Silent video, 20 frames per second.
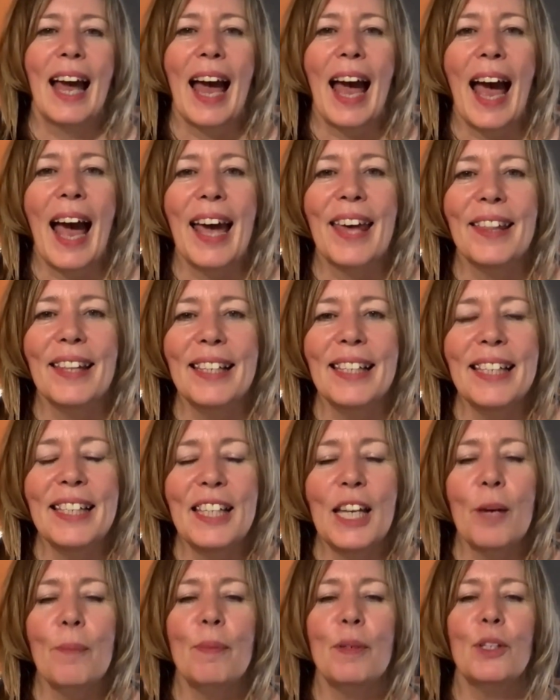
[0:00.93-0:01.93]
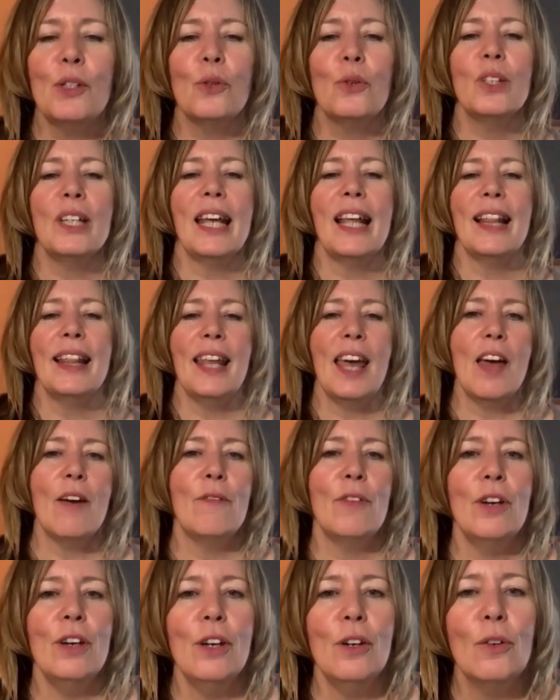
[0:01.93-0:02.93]
Hi, this is episode
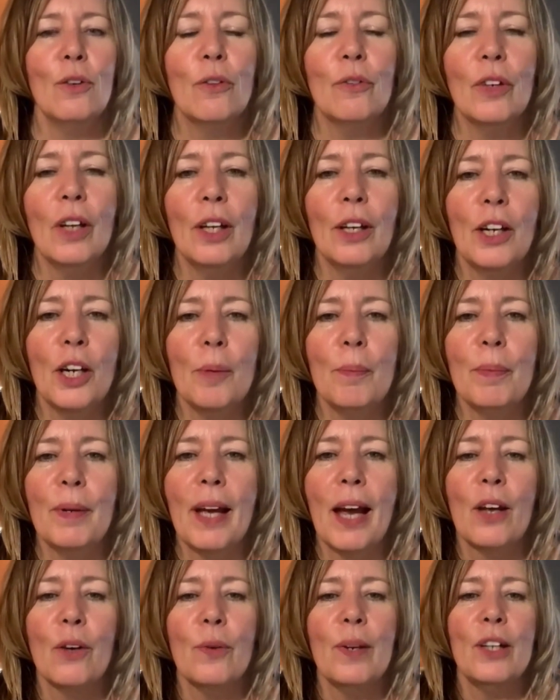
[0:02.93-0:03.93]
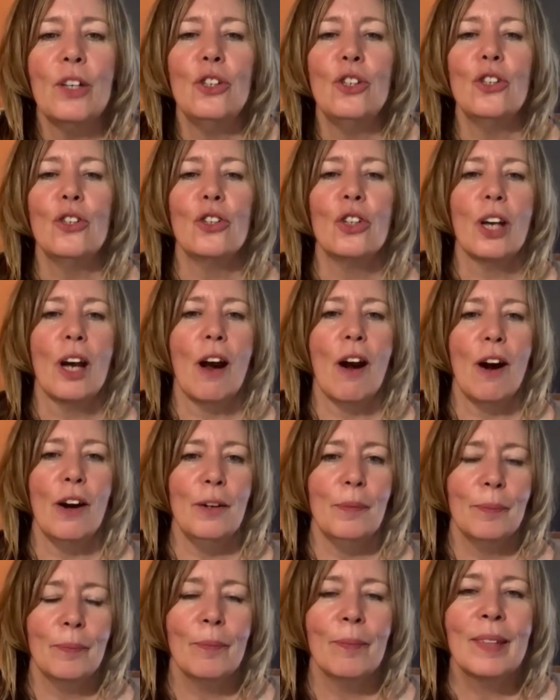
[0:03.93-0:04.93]
11 of Learn Piano in Your
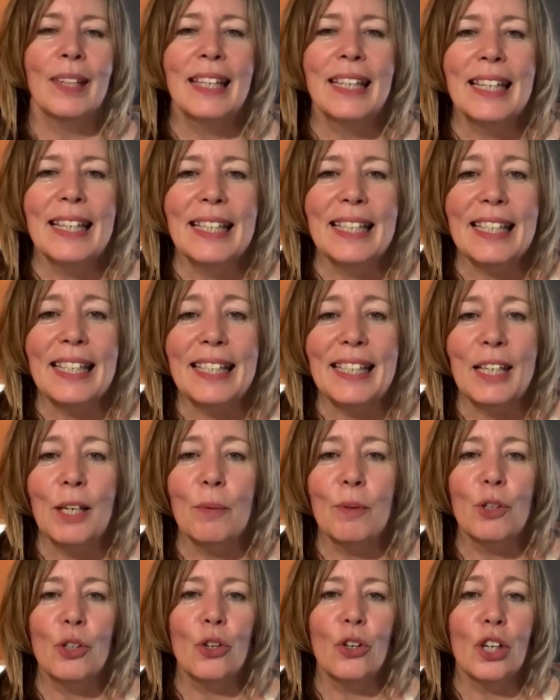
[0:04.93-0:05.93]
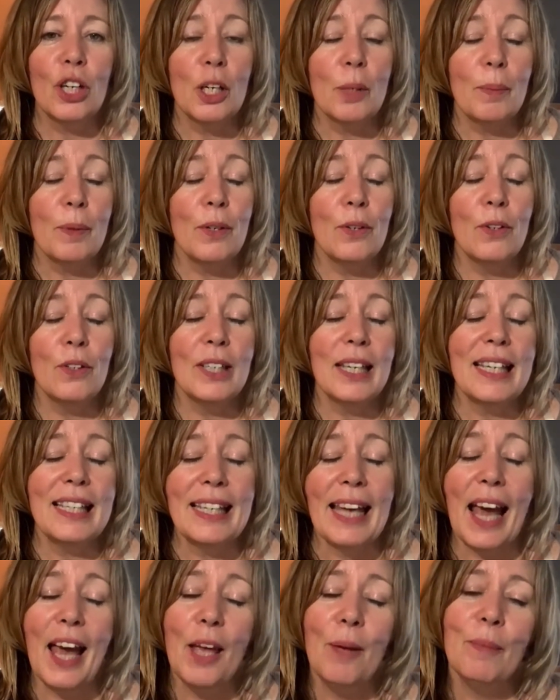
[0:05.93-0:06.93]
Car. Today we're talking about
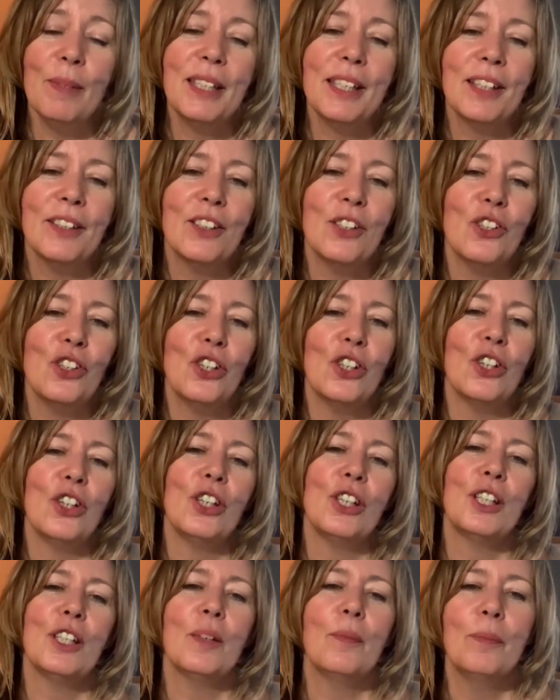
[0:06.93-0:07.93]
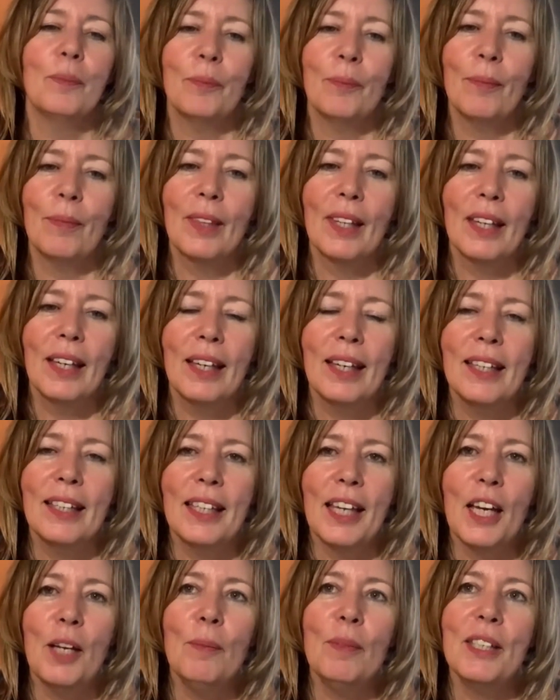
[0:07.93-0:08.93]
time signatures.
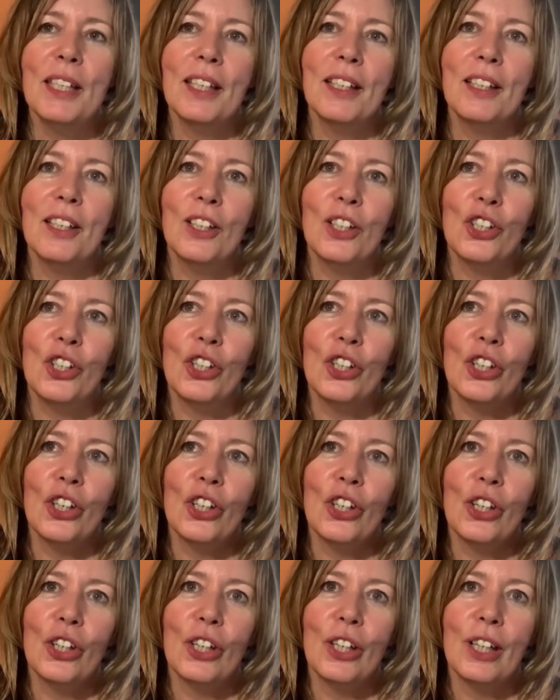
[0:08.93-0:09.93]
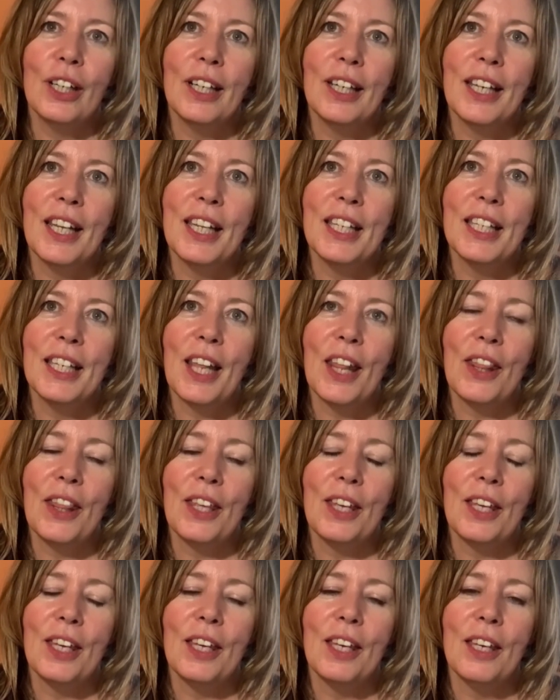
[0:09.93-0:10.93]
Time signature is
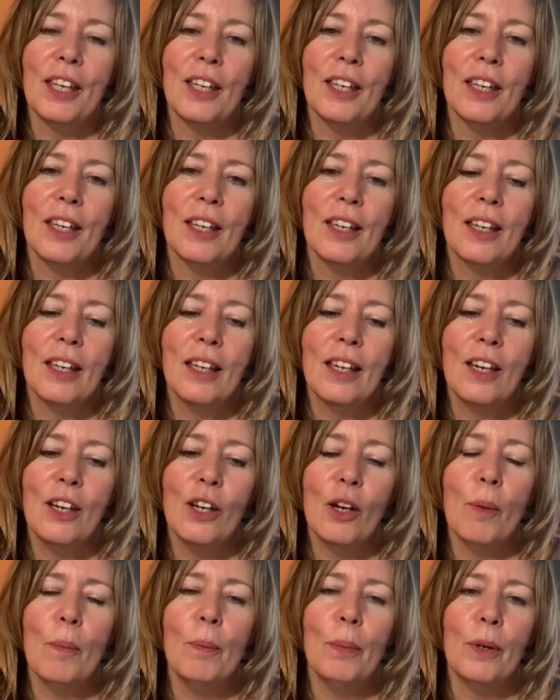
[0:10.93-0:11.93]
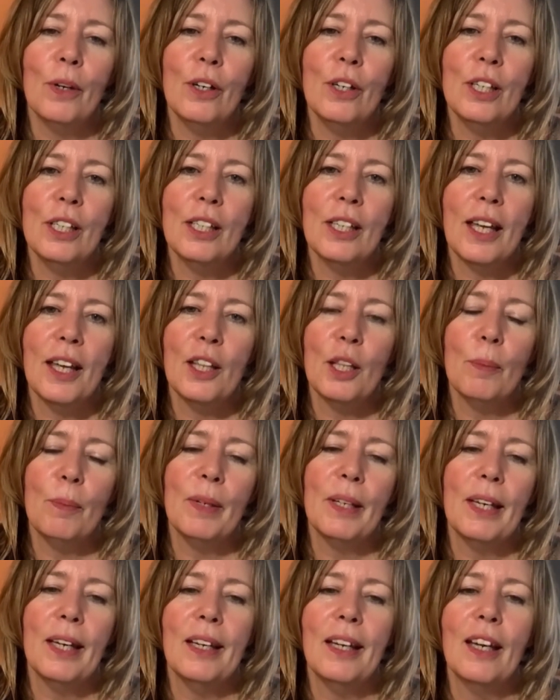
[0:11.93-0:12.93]
the numbers at the
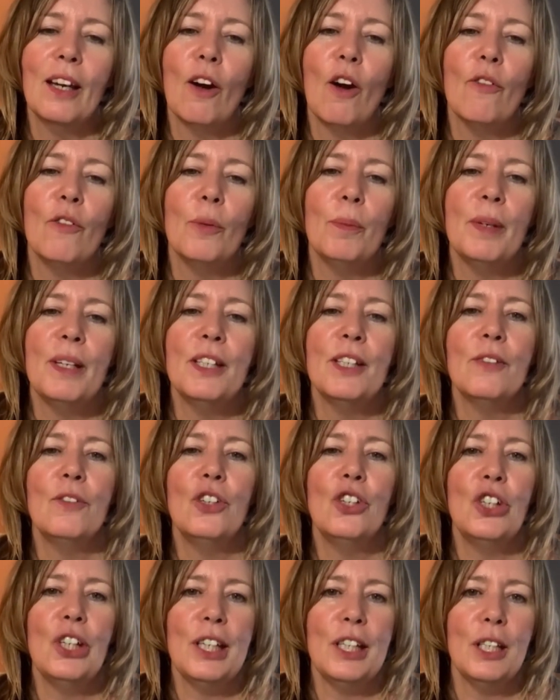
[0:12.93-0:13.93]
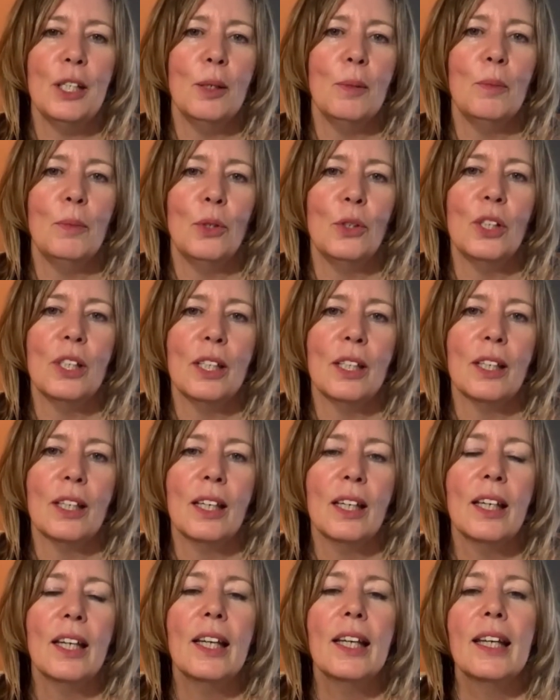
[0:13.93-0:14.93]
beginning of a piece of sheet music.